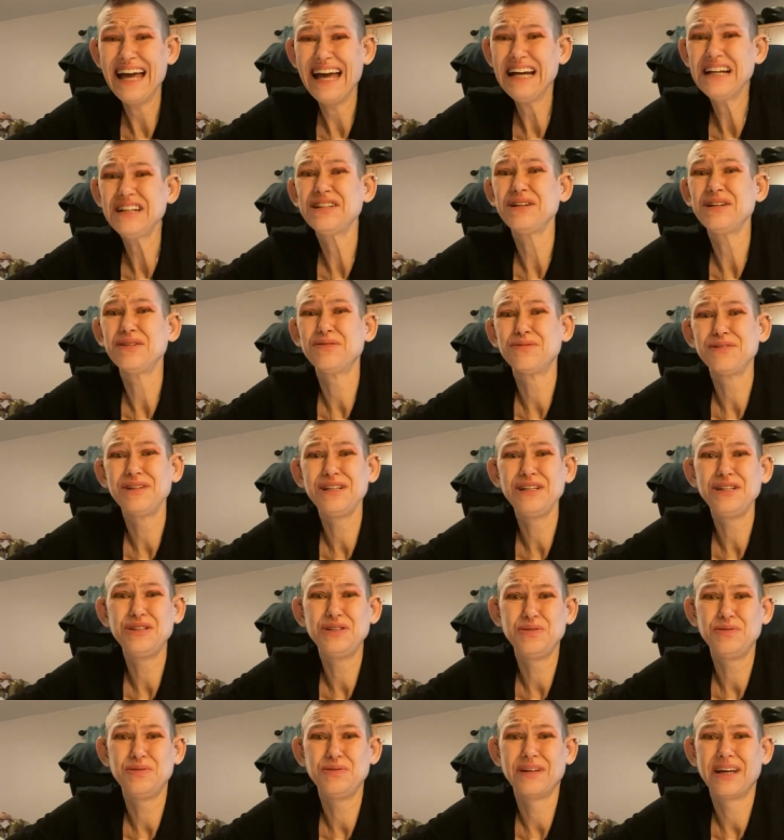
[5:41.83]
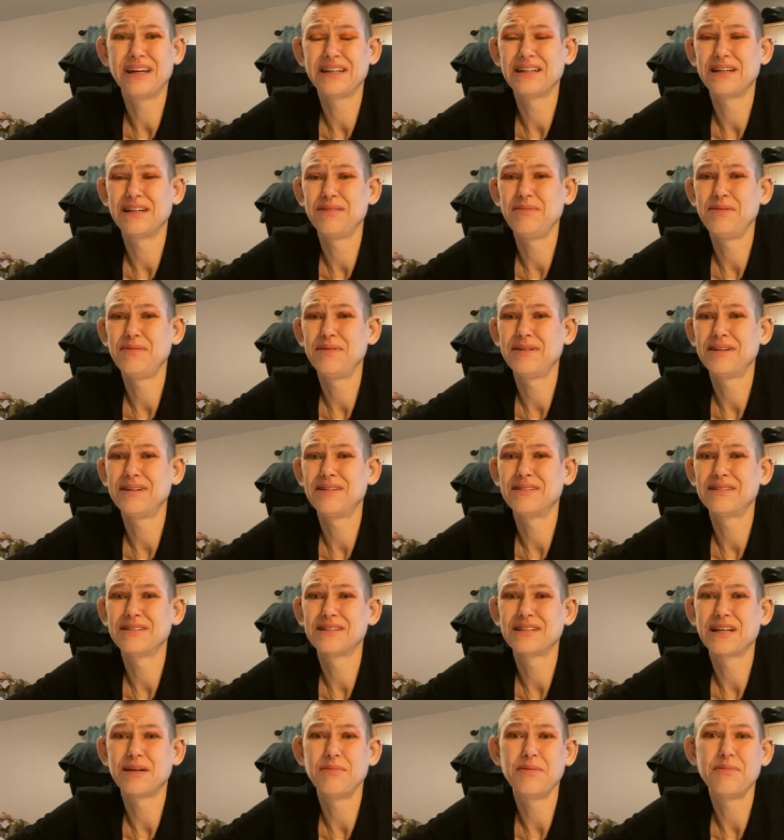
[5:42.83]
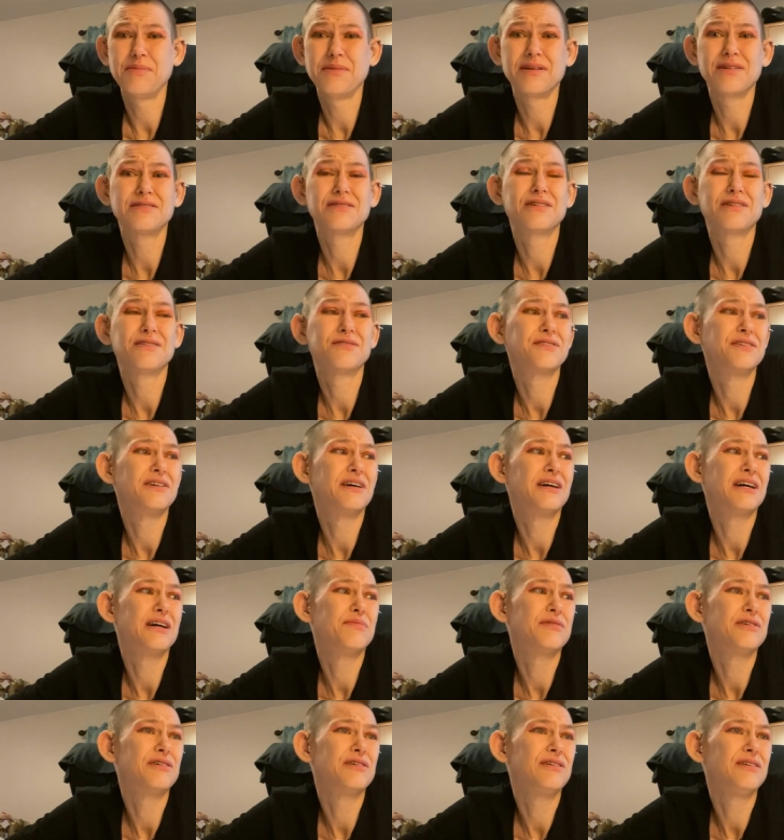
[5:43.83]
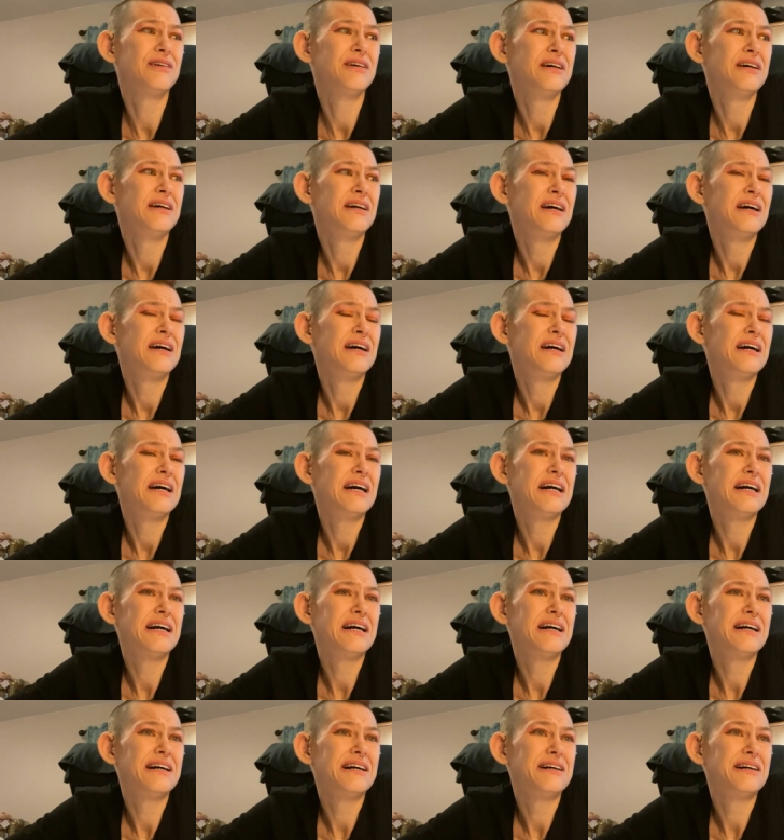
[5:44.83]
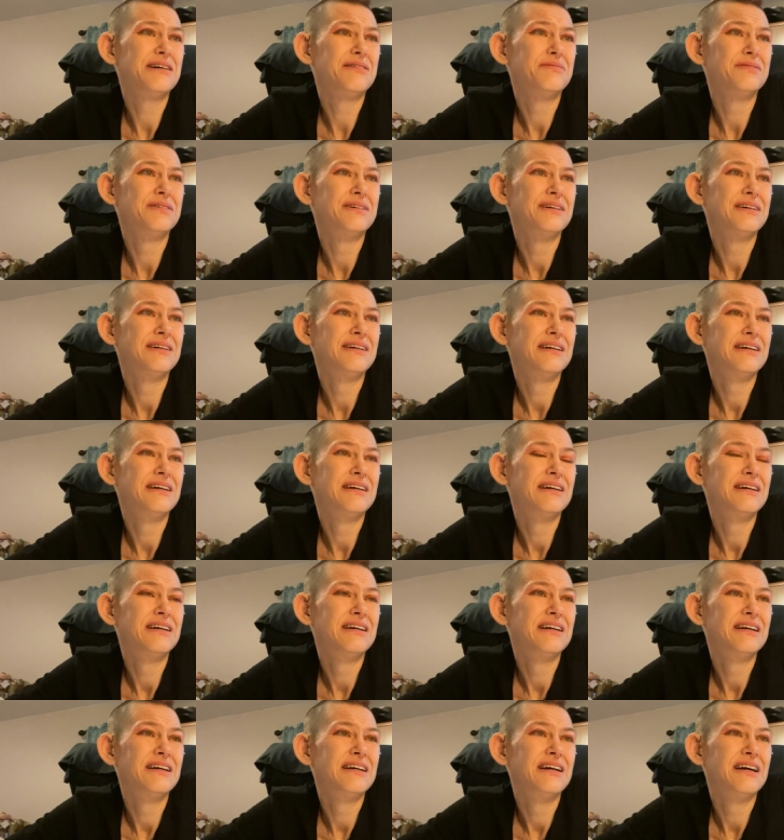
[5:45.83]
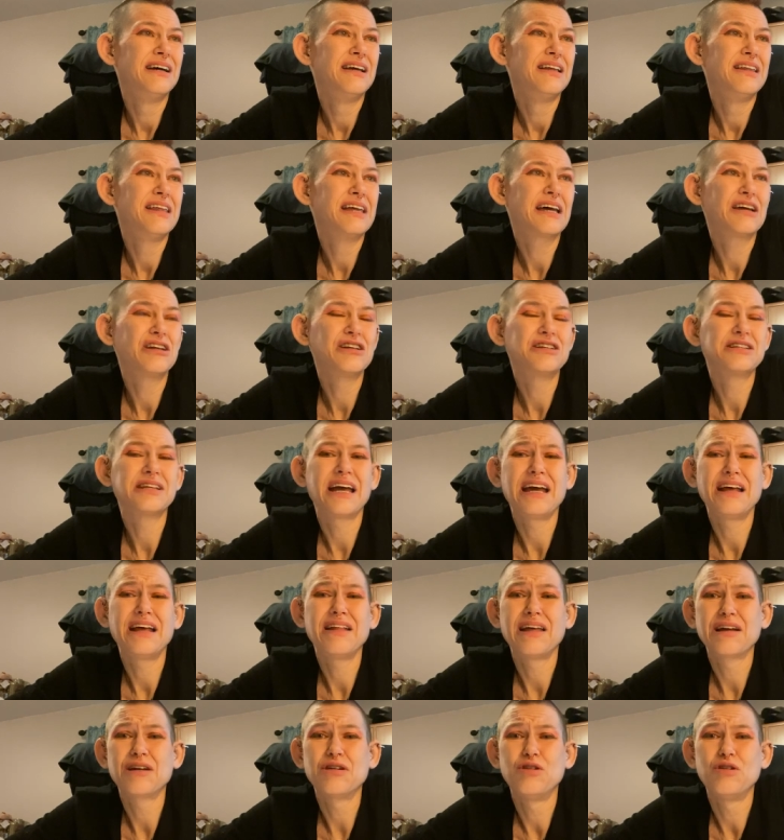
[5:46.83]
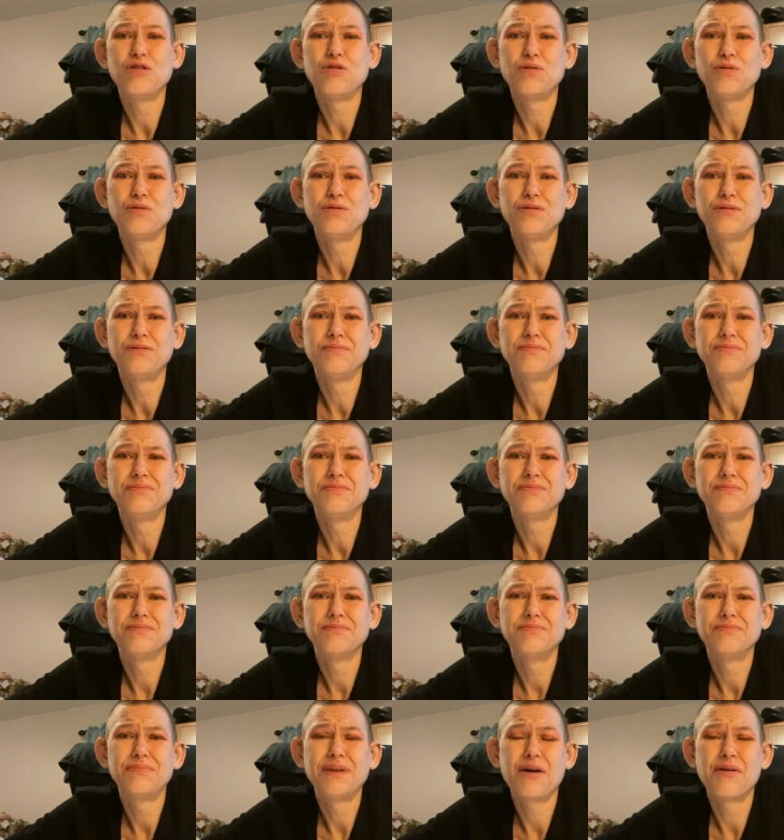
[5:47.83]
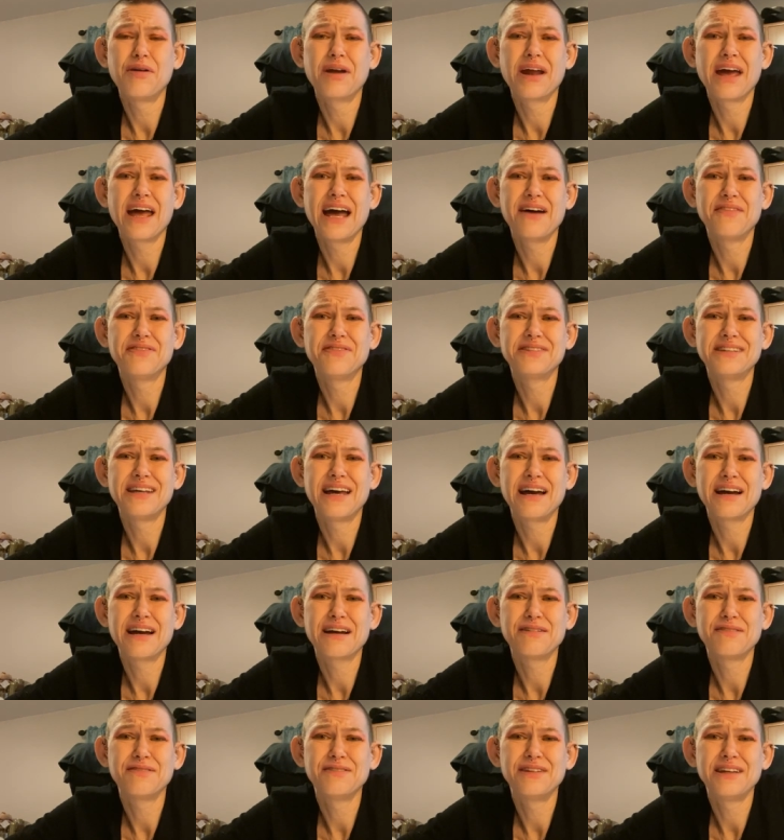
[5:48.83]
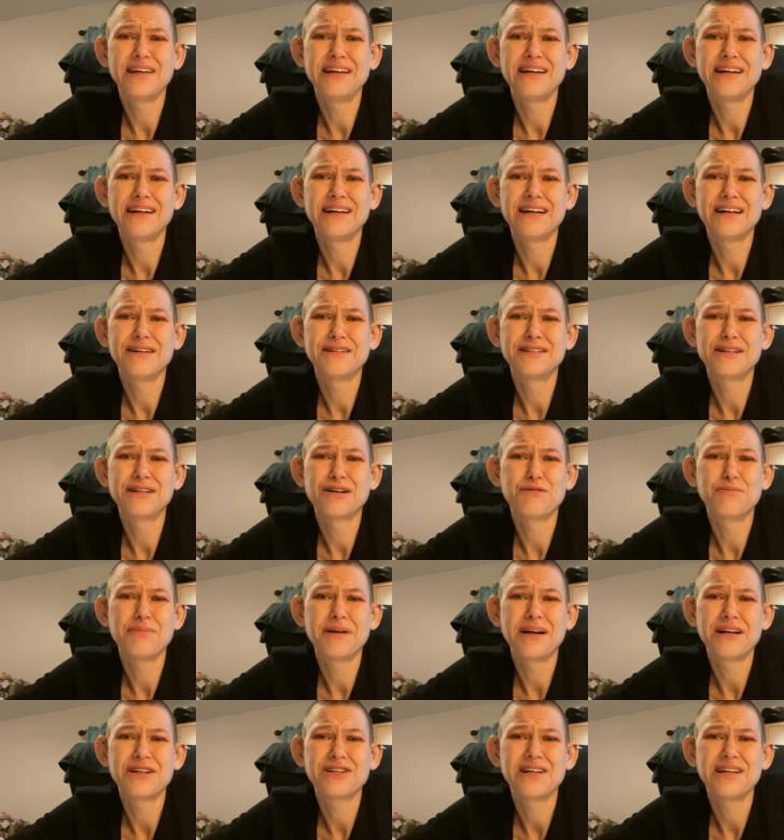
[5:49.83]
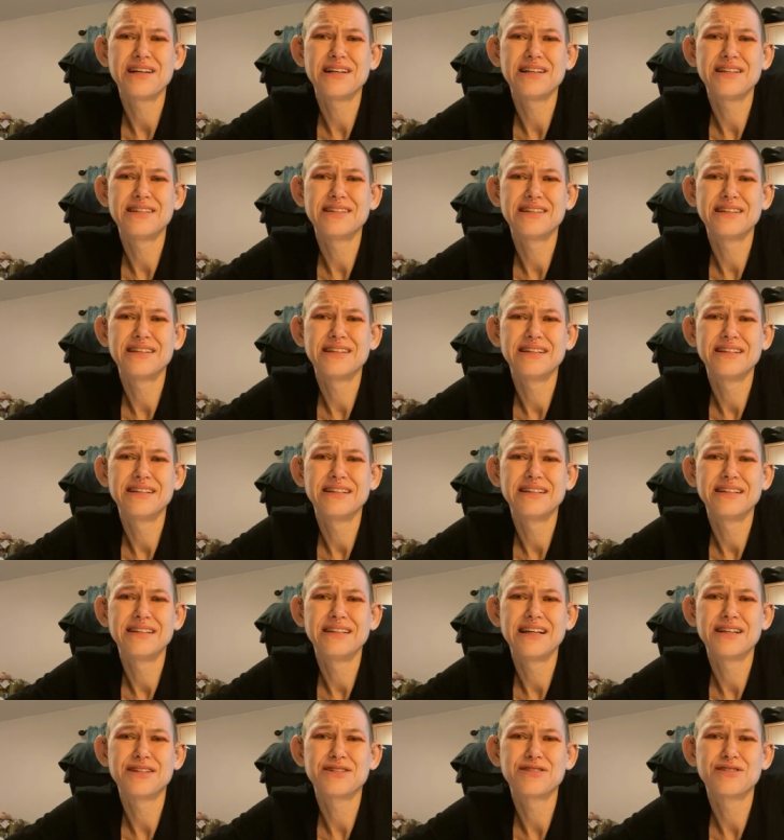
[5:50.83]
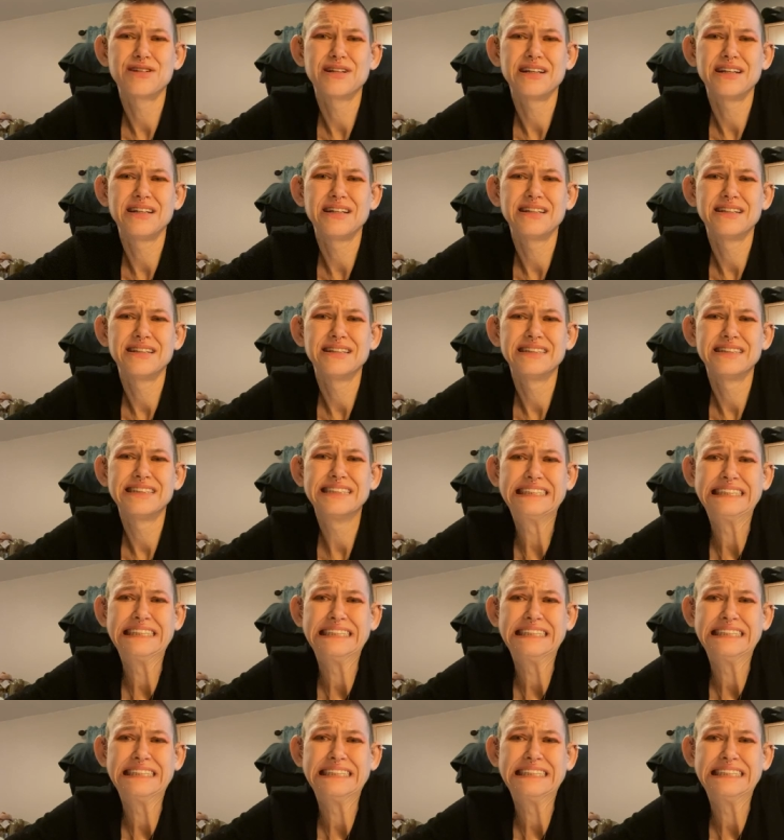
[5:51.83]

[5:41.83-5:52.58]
I actually really do like gummy bears. Gummy bears are phenomenal. Um, like I just ate like a whole pound and a half sack of the uh, Sour Patch Kids yesterday.